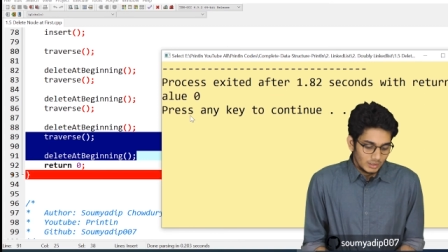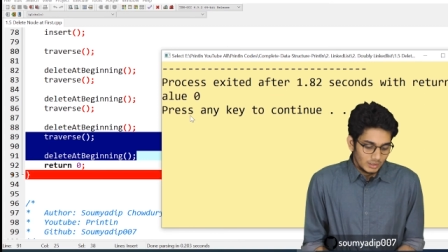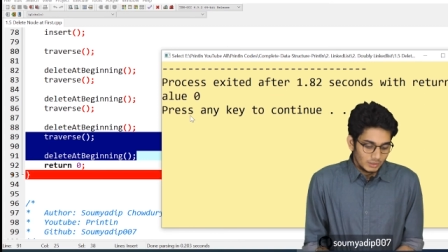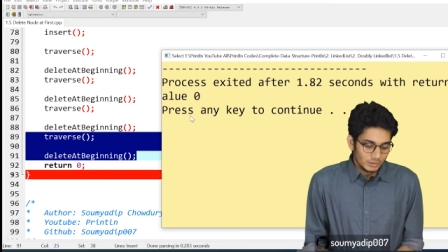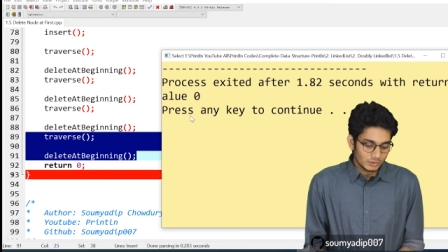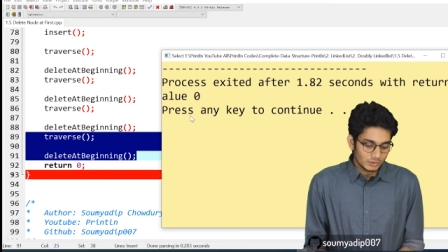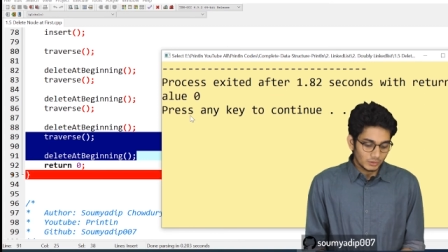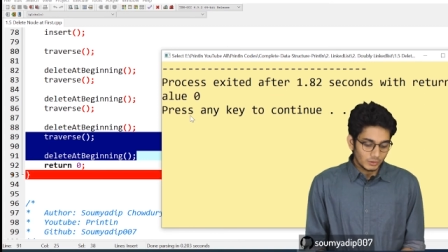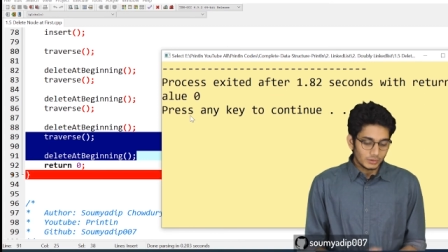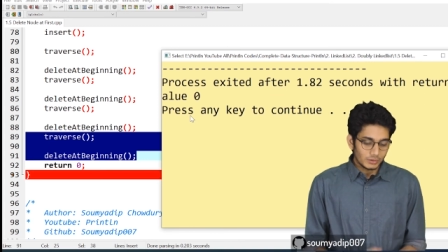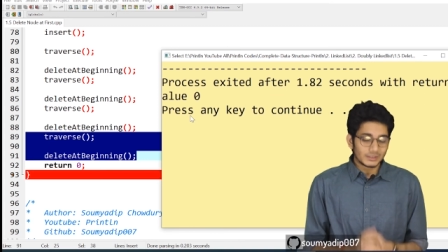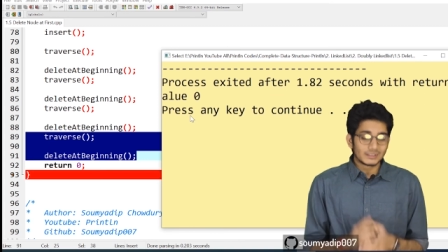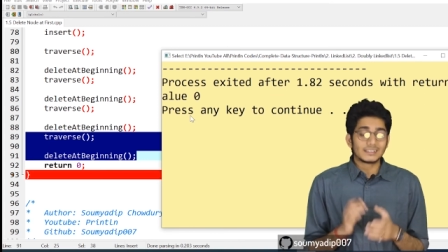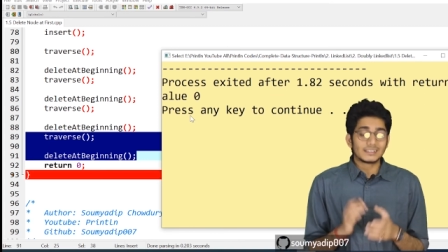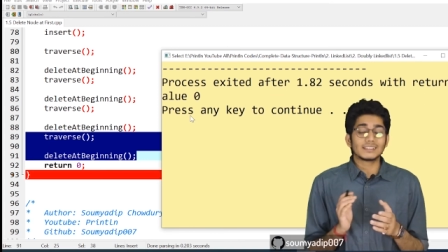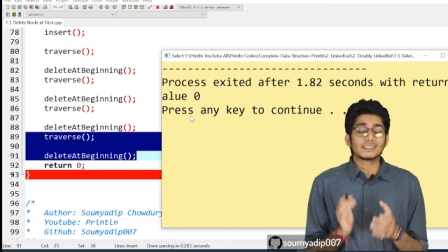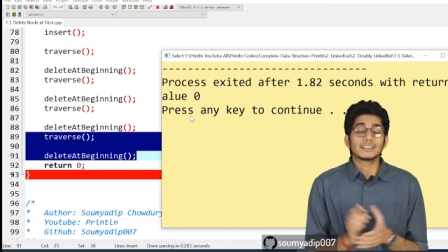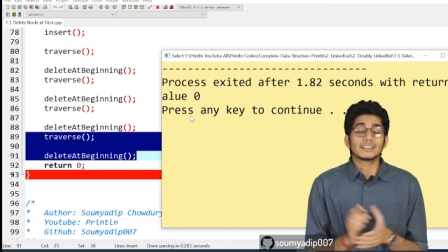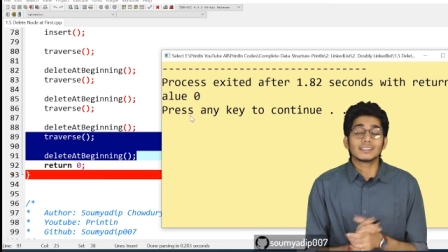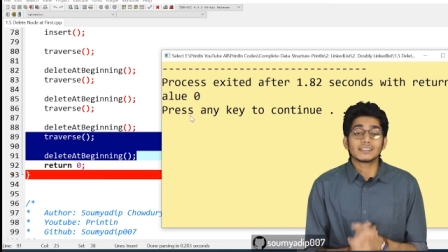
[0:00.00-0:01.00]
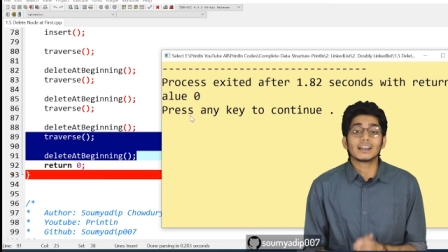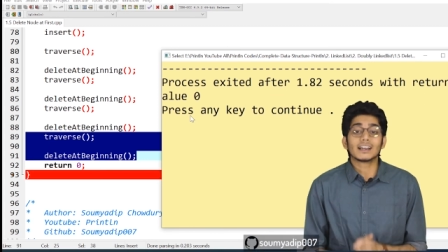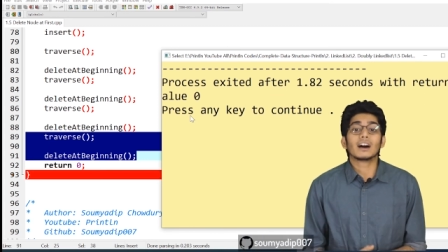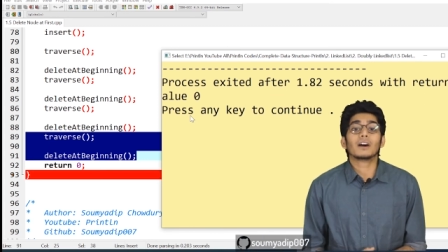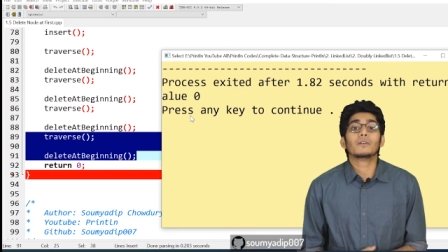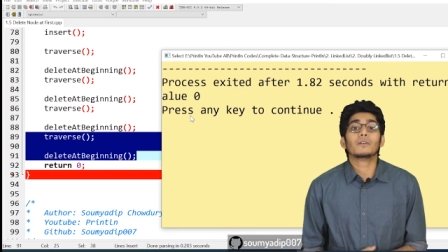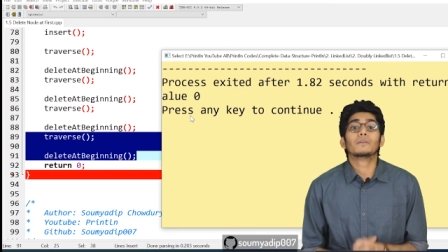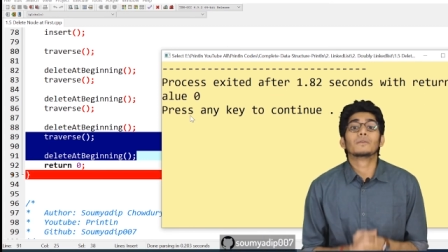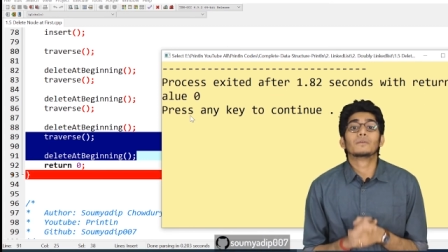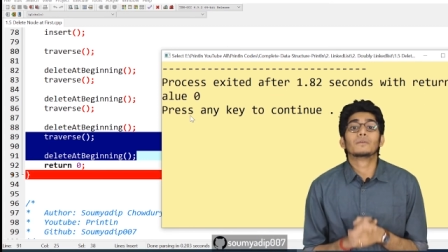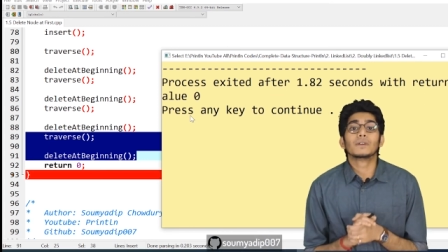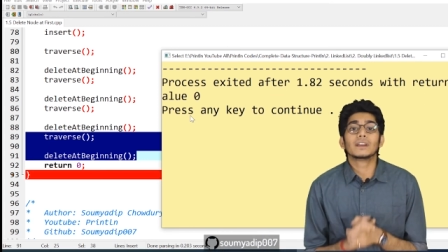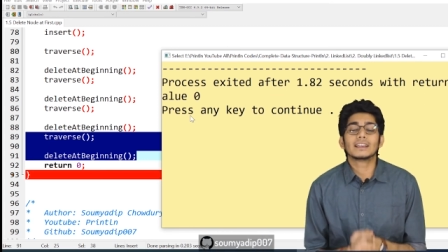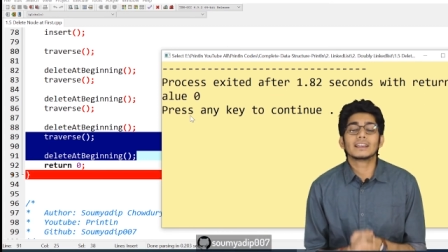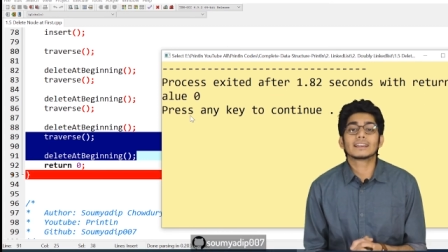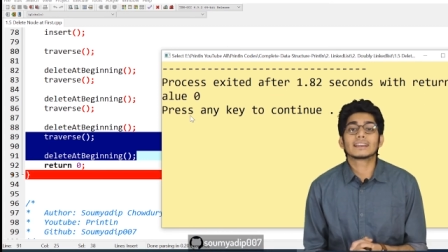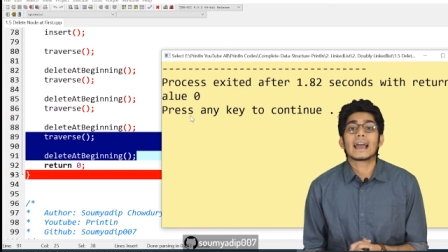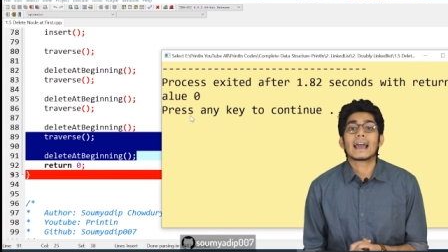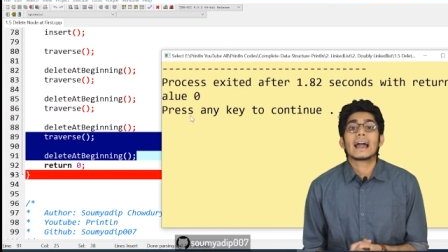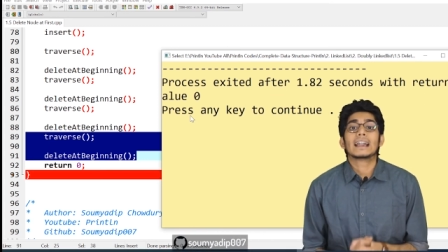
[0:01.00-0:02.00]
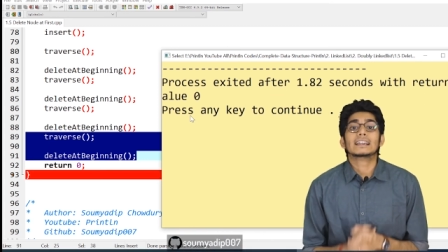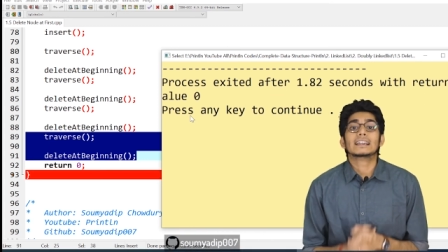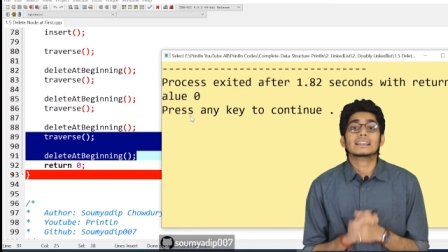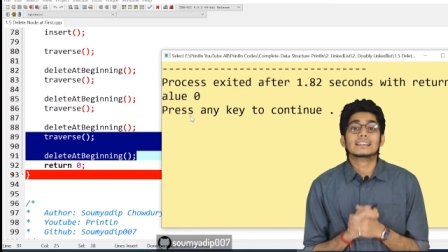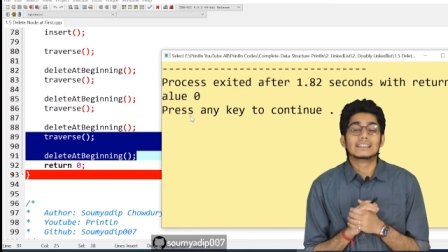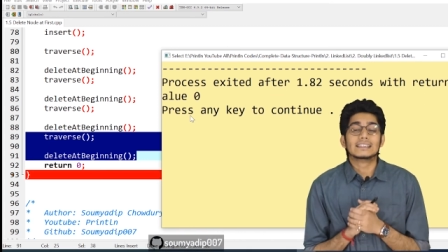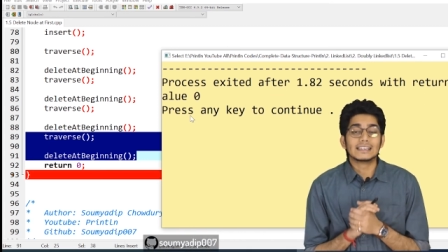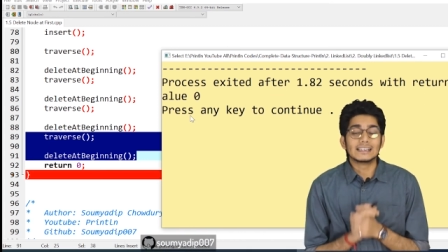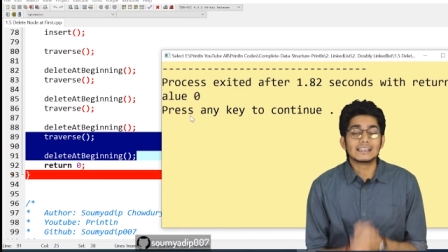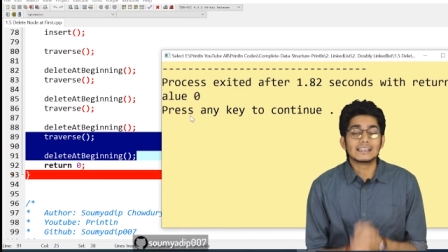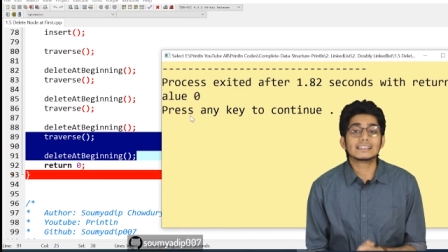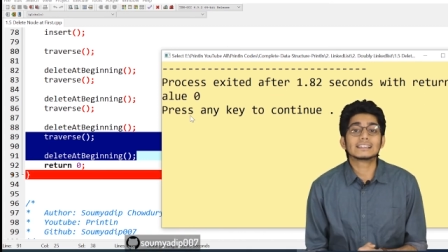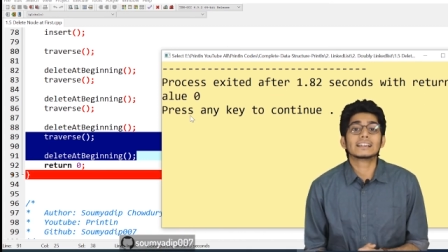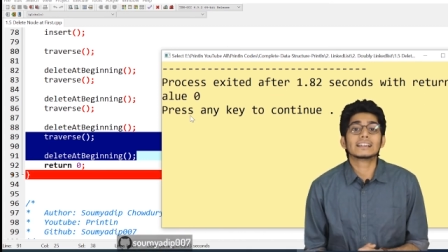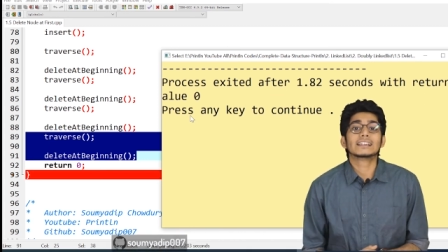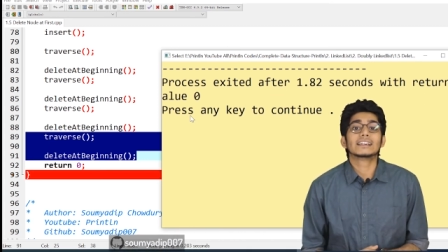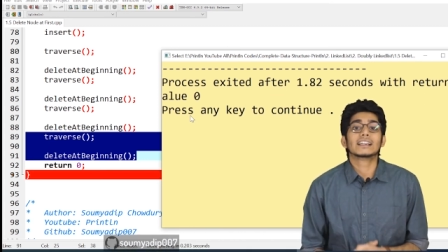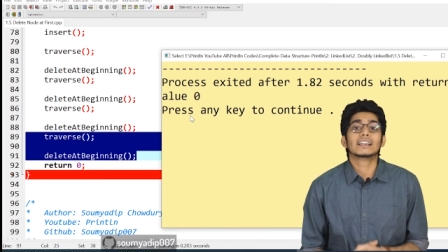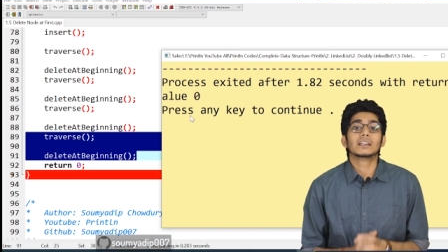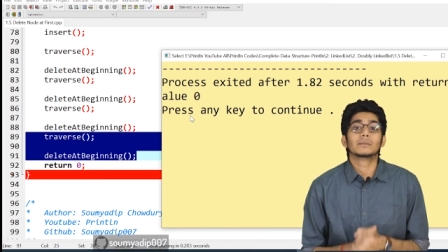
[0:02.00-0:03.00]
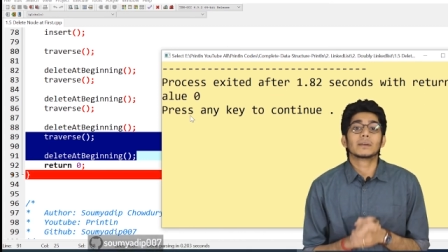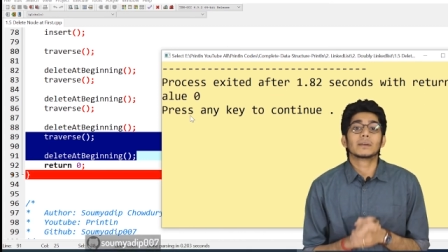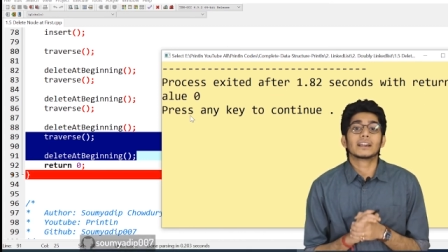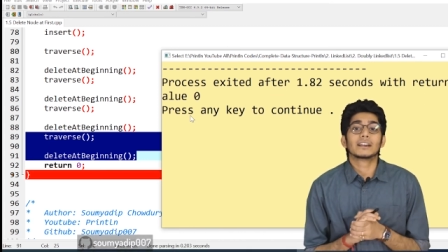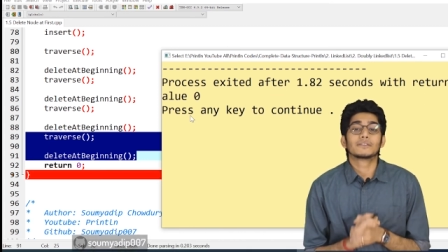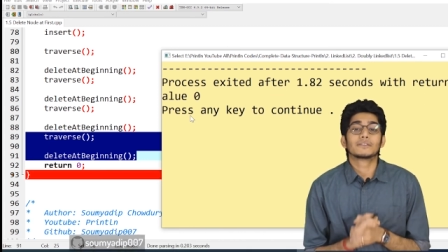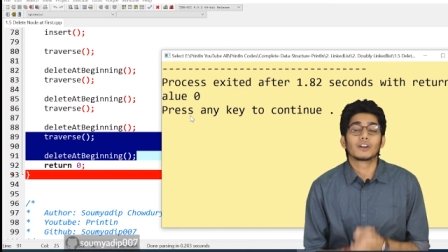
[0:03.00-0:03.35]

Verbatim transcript: so this is how we can delete any element